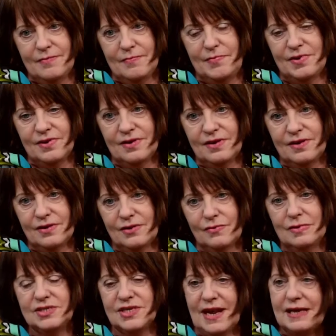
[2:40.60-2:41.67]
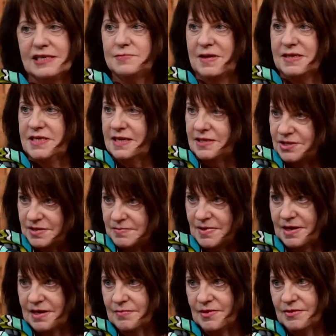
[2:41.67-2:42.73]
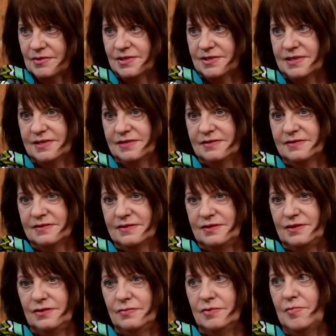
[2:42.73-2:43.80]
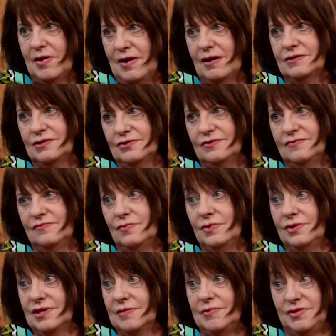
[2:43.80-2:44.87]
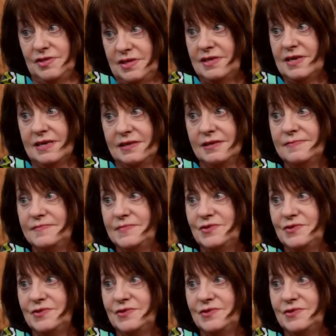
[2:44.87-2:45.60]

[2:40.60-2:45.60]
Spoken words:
But there was an expectation in my community that you were part of what the community did.